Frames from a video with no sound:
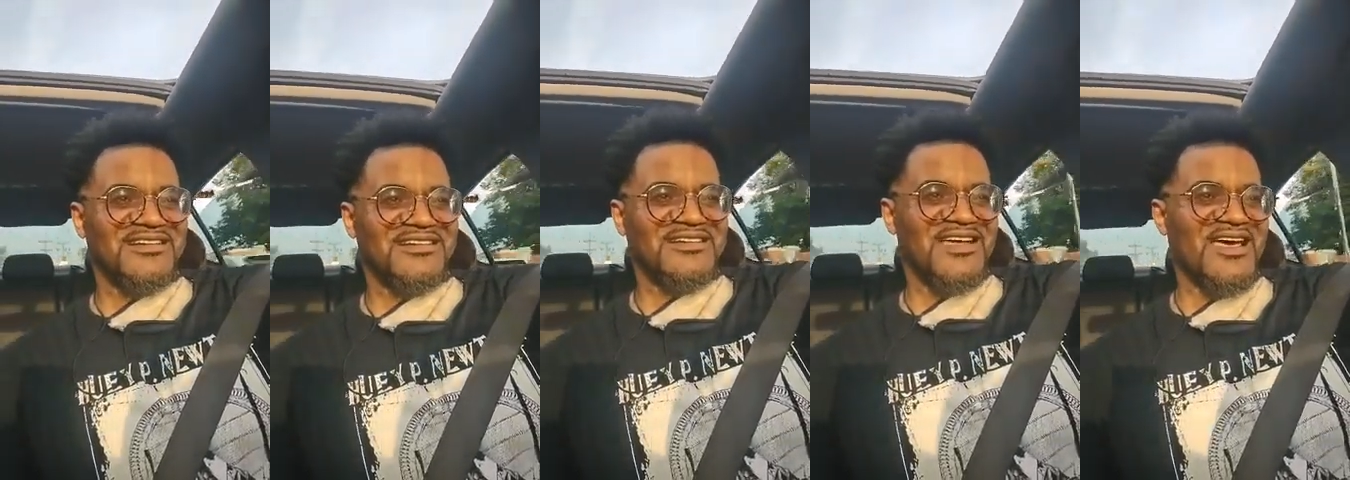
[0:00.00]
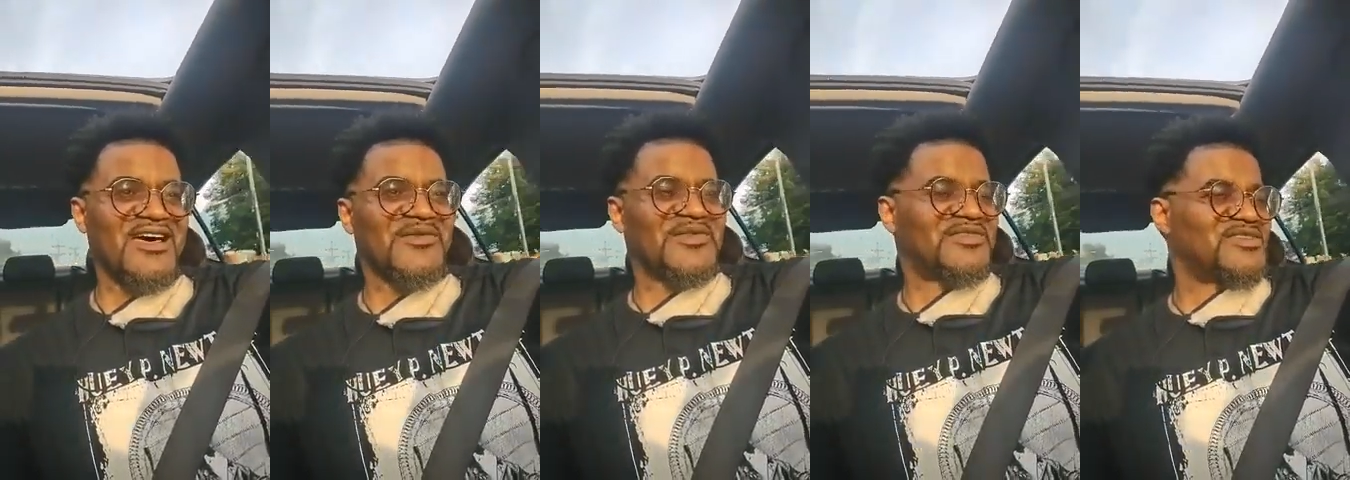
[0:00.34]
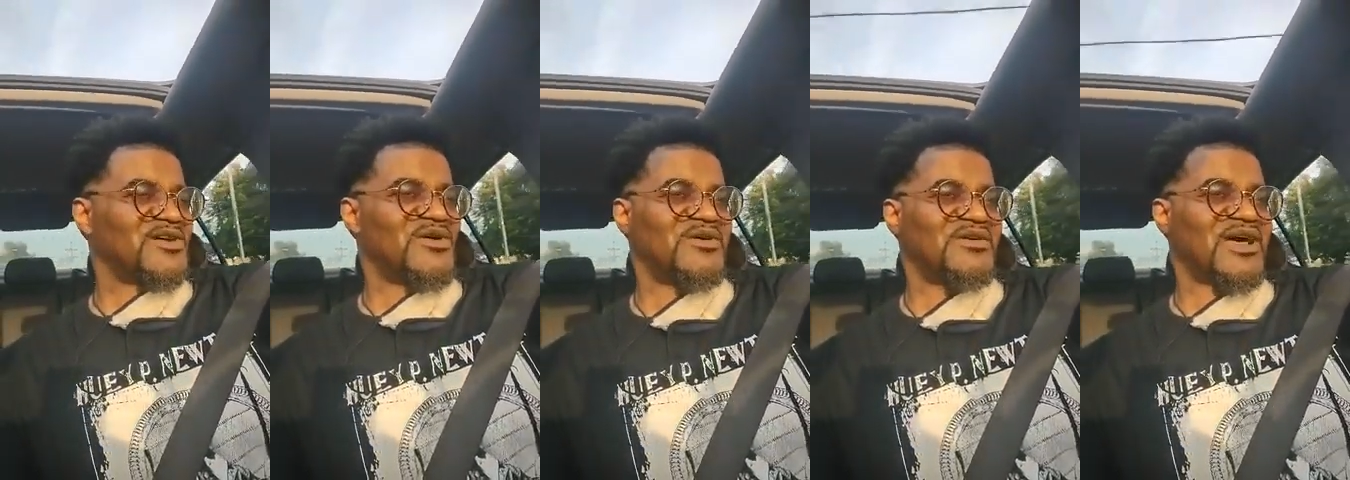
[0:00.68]
And
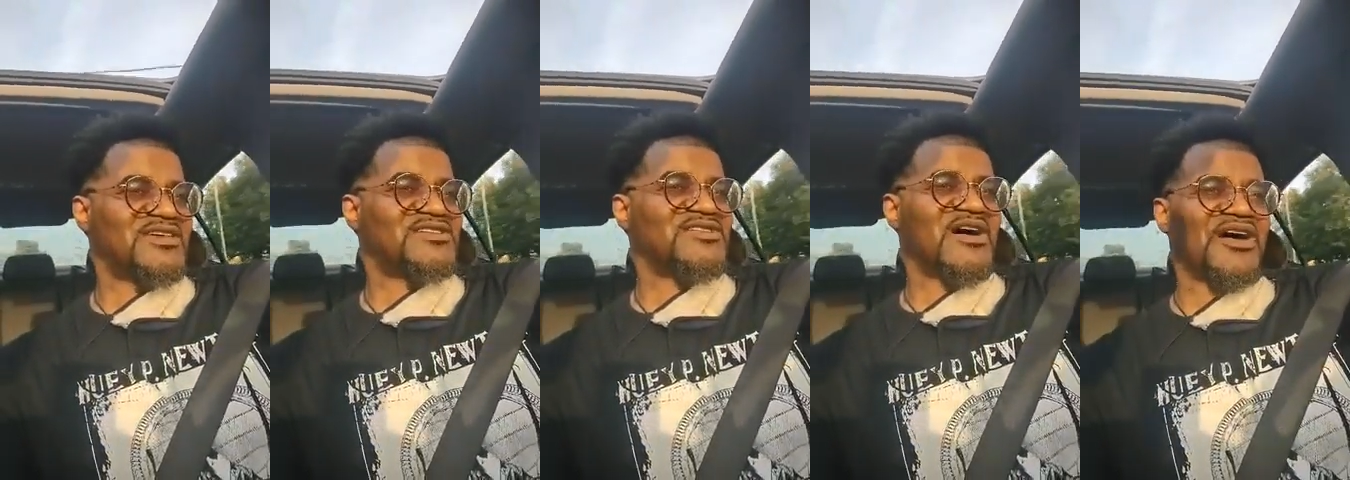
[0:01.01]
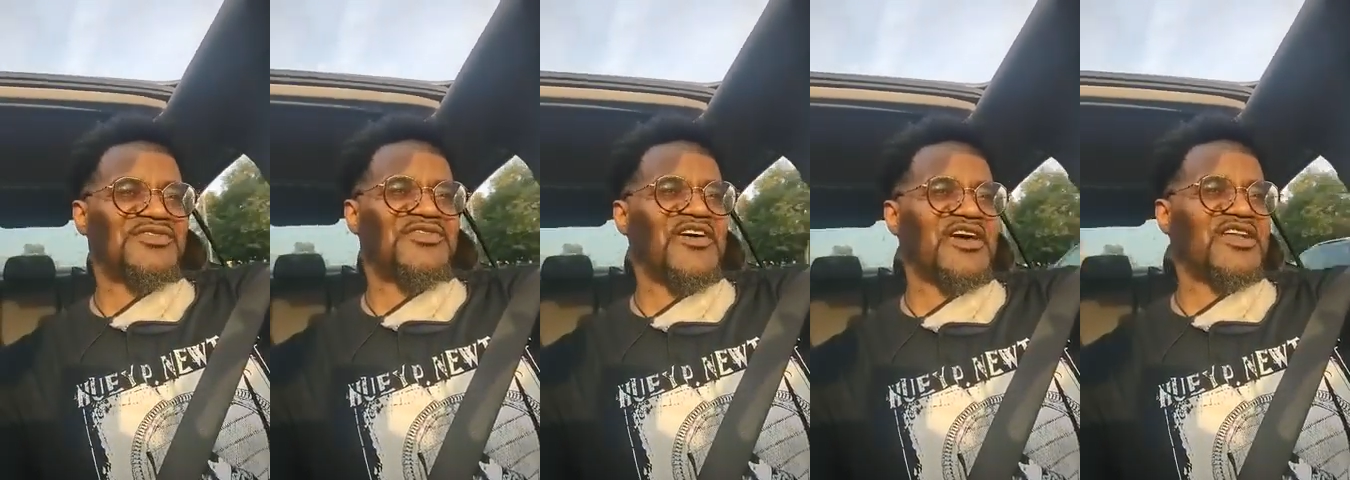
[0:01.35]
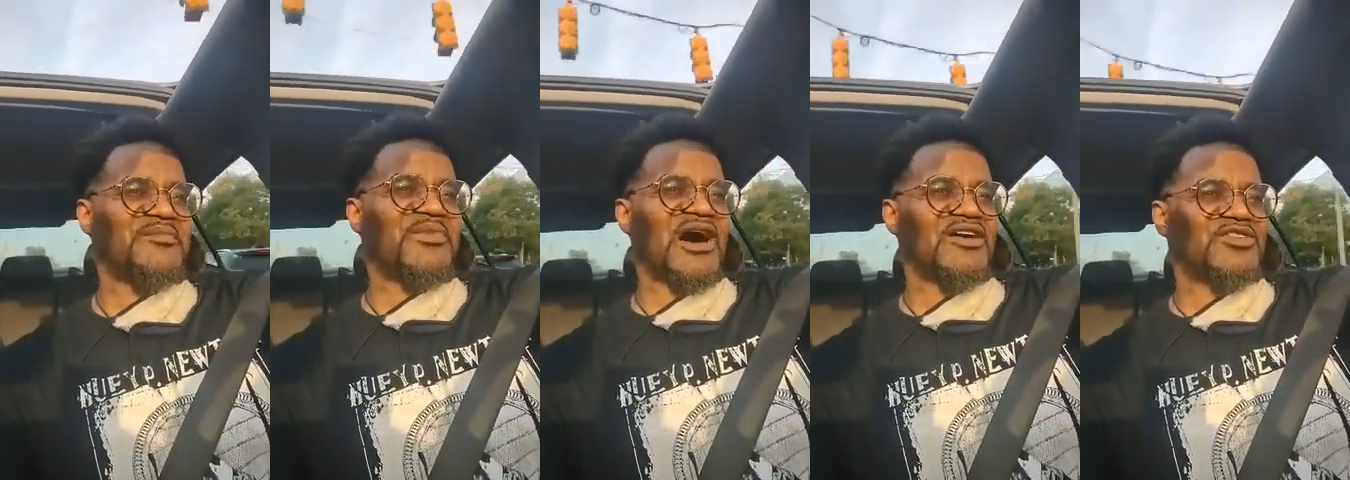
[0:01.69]
so I start thinking
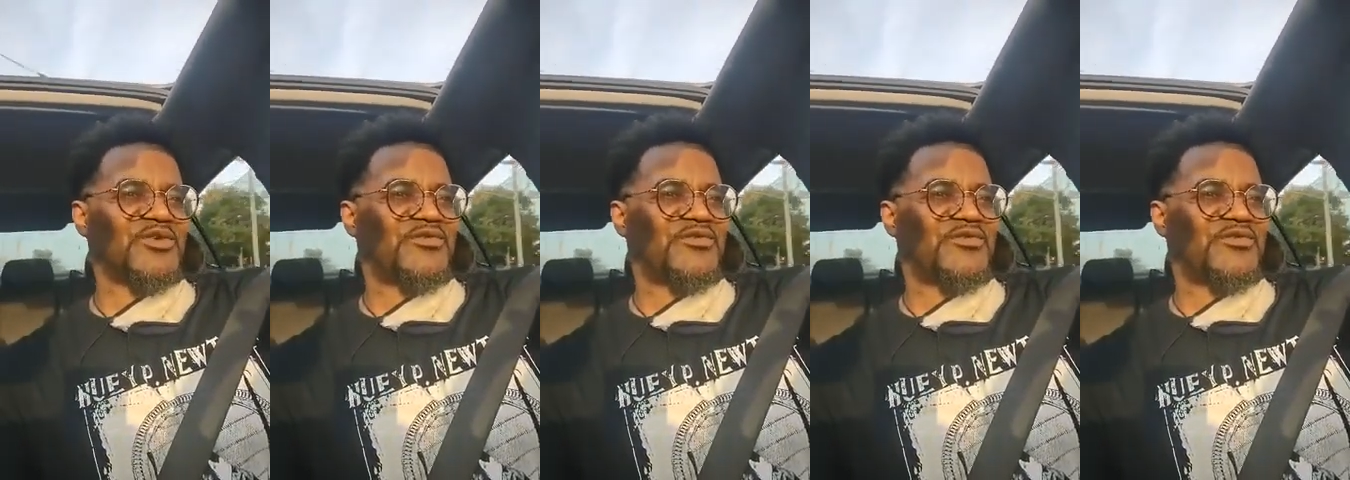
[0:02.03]
about the